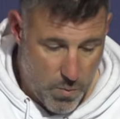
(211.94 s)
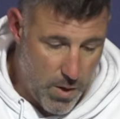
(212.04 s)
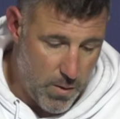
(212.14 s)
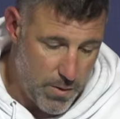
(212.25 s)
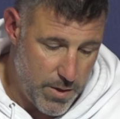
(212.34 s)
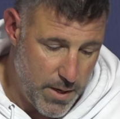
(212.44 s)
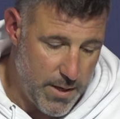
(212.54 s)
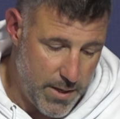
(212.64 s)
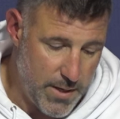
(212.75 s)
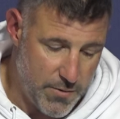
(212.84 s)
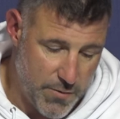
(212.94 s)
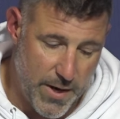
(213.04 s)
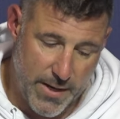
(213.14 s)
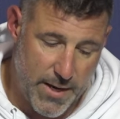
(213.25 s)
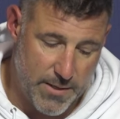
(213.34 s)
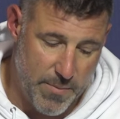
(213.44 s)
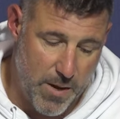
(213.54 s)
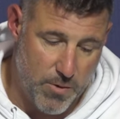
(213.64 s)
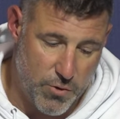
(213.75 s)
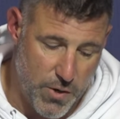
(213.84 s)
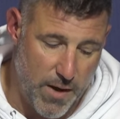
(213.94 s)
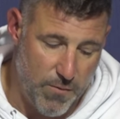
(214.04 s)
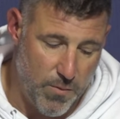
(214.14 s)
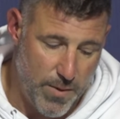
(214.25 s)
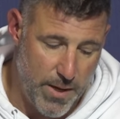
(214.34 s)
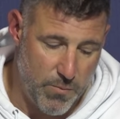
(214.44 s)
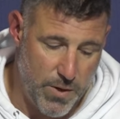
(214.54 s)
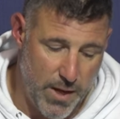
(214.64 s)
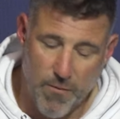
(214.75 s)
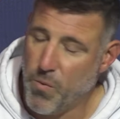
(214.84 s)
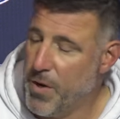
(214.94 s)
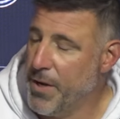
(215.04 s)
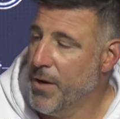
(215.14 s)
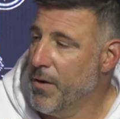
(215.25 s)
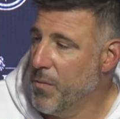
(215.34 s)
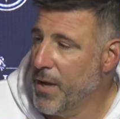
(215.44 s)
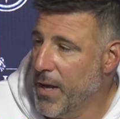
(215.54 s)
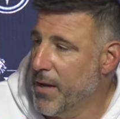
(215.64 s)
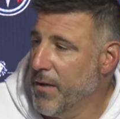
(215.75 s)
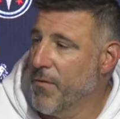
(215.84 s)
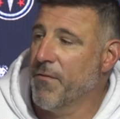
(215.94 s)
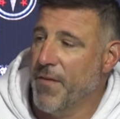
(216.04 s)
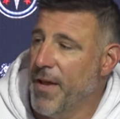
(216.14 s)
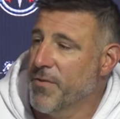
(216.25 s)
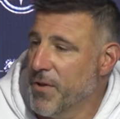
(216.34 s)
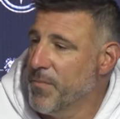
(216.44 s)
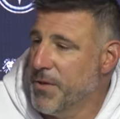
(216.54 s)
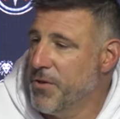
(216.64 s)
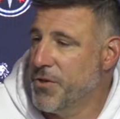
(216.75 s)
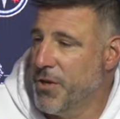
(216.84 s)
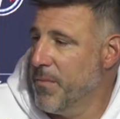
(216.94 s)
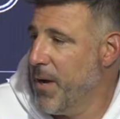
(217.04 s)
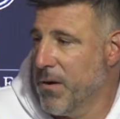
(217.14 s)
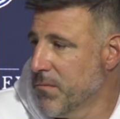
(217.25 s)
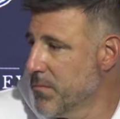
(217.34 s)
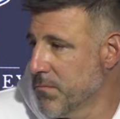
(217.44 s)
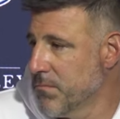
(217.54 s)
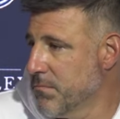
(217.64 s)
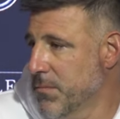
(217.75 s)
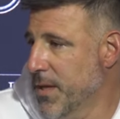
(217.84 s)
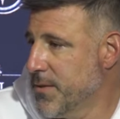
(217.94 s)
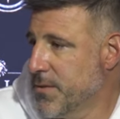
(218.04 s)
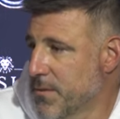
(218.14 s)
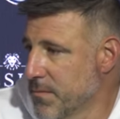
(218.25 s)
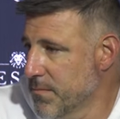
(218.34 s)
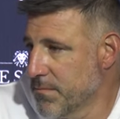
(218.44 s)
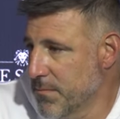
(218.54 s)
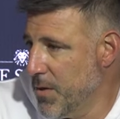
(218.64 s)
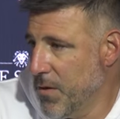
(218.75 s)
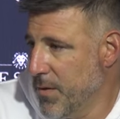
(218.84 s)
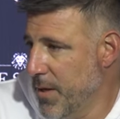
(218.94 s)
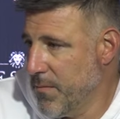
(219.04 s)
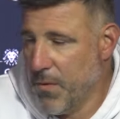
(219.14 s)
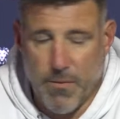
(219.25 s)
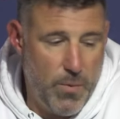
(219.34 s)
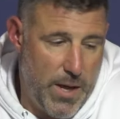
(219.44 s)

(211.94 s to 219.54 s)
you well, it, it's great not to be able to travel, and we have one here, and we got to give our fans something to cheer about. That's, you know, they, we, we